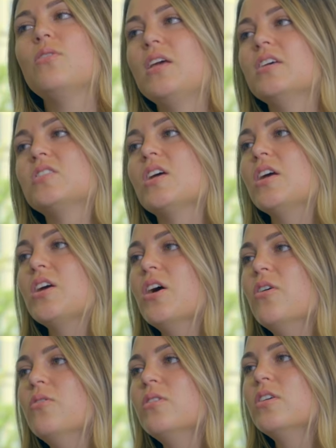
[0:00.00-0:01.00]
think it's going to
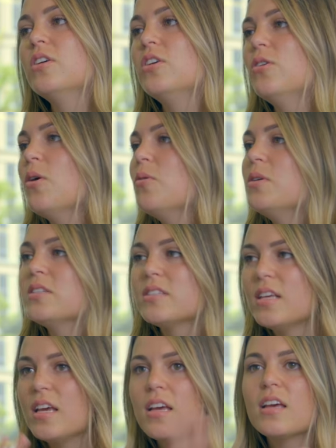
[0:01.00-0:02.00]
go. Yeah. You always
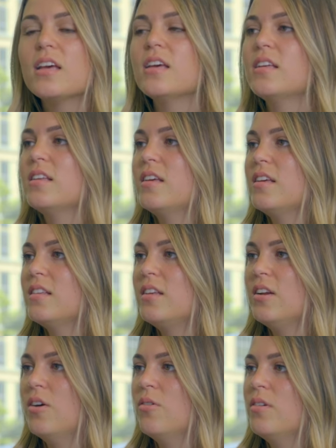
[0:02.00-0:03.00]
think,
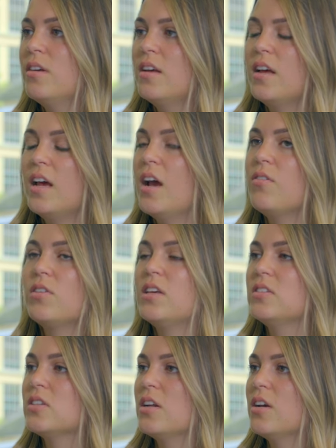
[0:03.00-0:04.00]
you know,
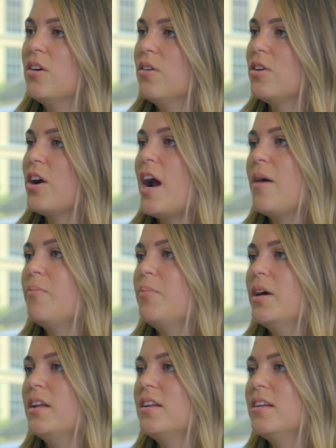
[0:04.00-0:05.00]
everything's going to go to crap,
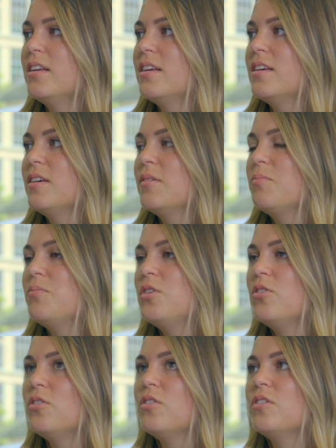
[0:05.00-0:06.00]
but
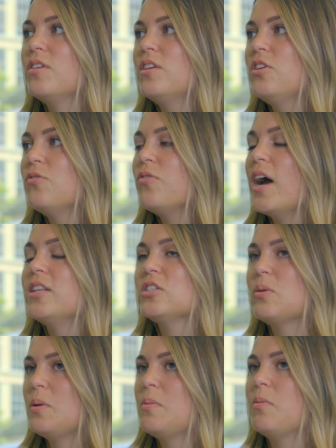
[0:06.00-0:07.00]
you you find
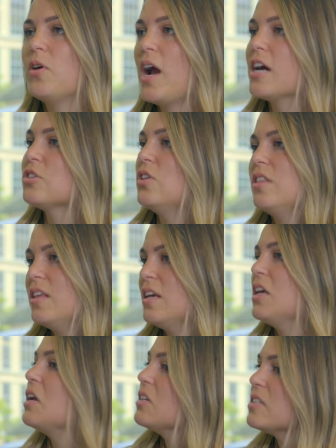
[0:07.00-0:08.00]
so many people are actually
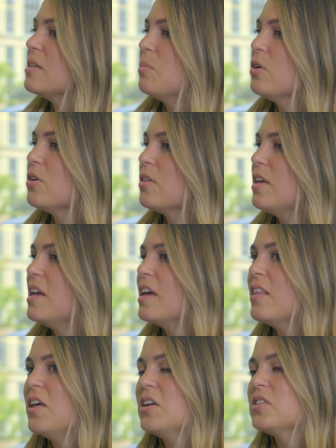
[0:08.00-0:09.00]
thinking a similar thing
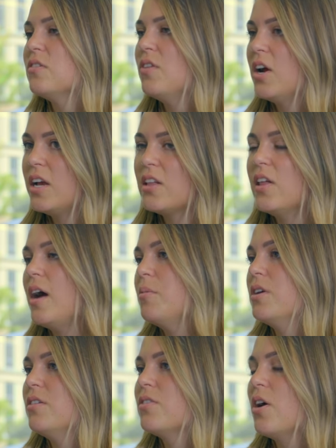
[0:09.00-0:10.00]
and then it's a very
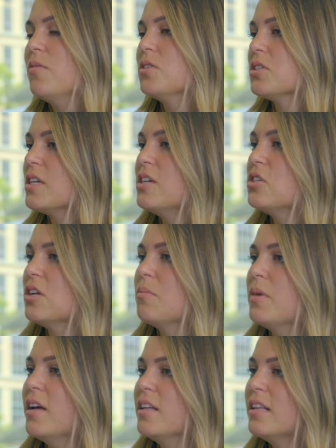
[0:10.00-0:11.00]
collaborative conversation,
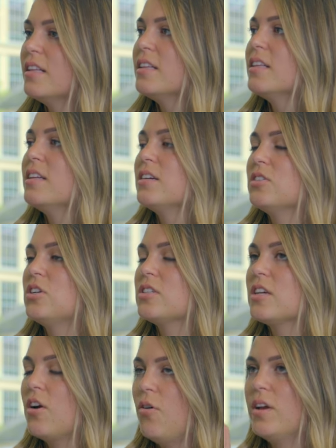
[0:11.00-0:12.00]
but
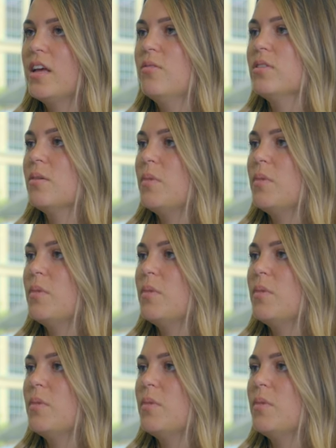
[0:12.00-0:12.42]
just going in with the